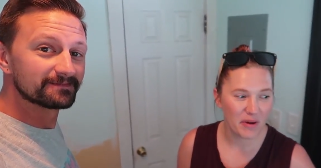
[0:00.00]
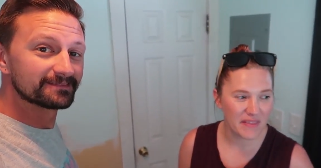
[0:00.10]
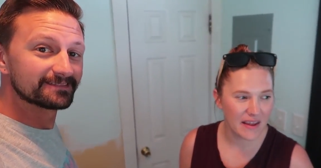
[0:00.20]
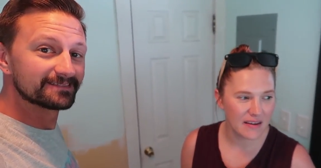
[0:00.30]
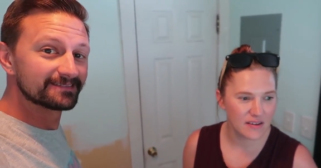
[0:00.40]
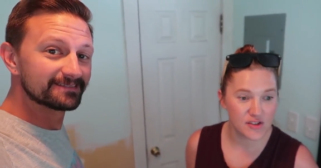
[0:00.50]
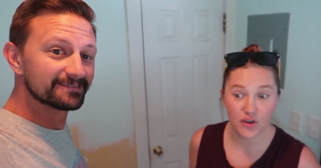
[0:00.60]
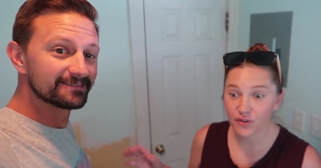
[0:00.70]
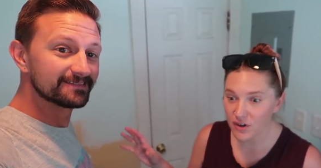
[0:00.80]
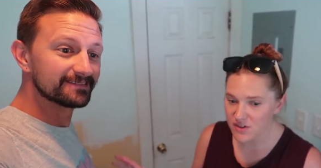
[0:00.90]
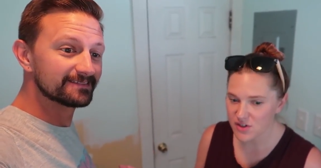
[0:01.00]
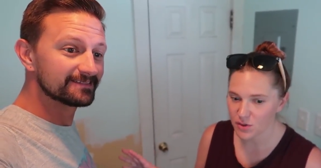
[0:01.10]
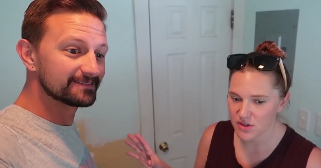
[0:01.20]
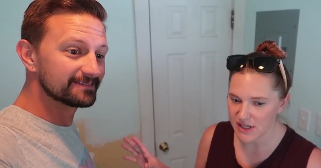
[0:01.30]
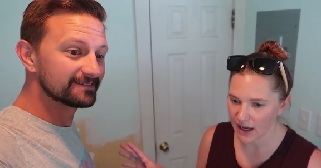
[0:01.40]
Speaker 1: But then, so first
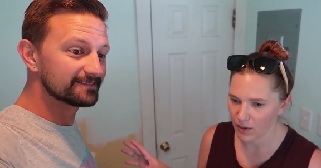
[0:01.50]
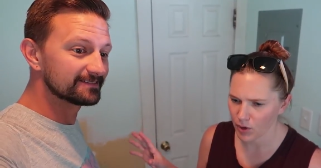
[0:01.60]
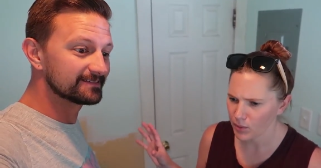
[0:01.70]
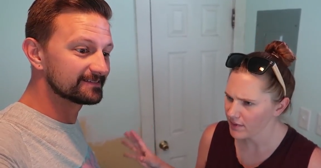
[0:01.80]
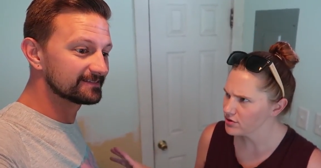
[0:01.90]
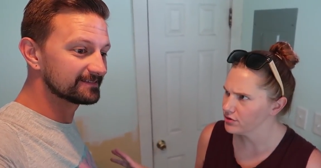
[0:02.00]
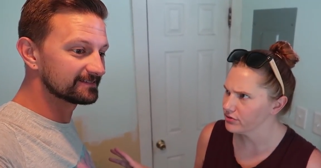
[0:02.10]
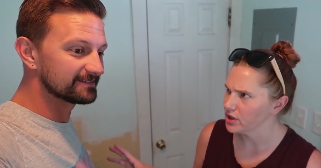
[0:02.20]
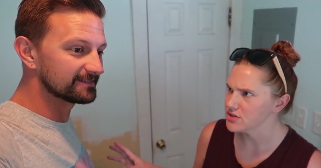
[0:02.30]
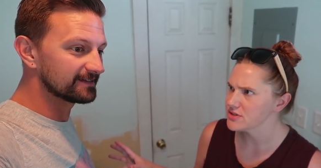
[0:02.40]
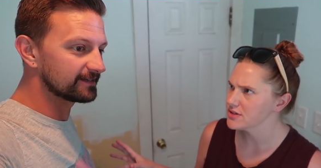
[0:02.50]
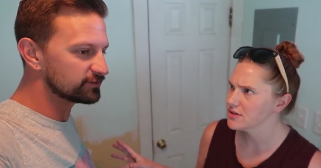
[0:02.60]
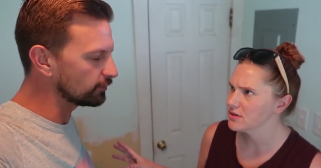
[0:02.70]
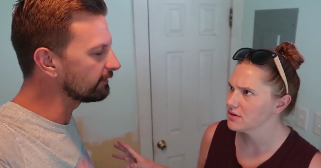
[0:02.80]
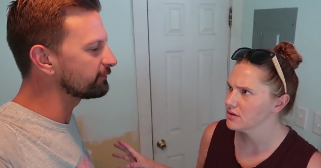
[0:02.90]
you were saying, what do we have to do first?
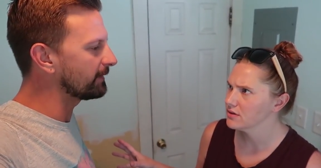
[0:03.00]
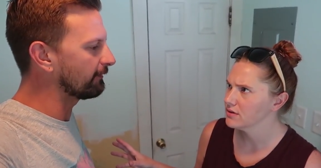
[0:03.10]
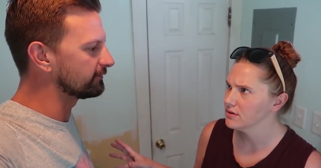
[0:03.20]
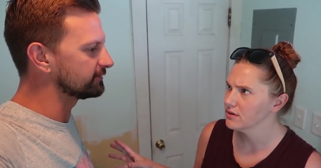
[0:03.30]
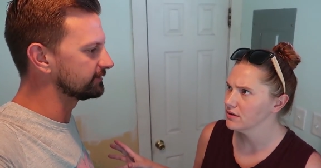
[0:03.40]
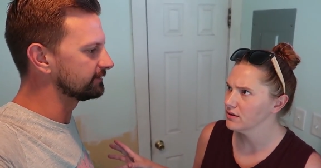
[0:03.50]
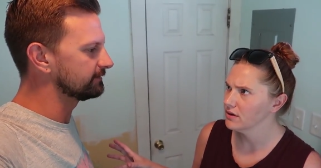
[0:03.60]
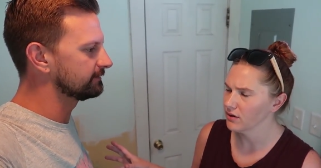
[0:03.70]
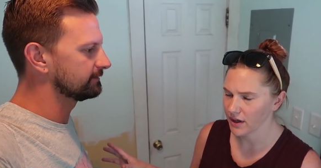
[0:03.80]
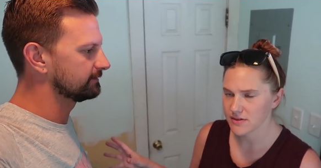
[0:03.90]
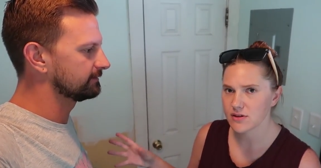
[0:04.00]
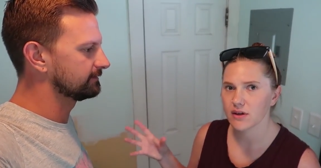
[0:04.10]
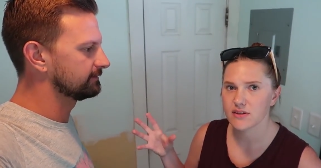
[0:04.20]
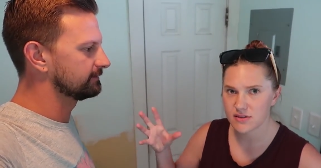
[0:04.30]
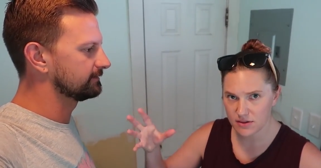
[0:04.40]
Speaker 2: You turn off the power to it.
Speaker 1: Okay,
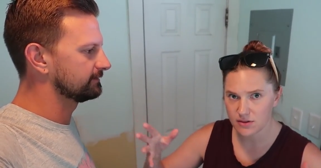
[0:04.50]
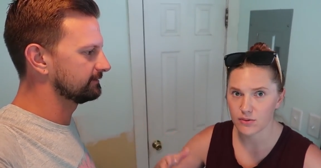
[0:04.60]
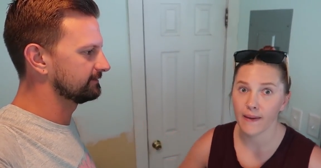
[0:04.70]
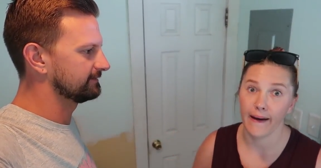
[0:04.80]
so let's do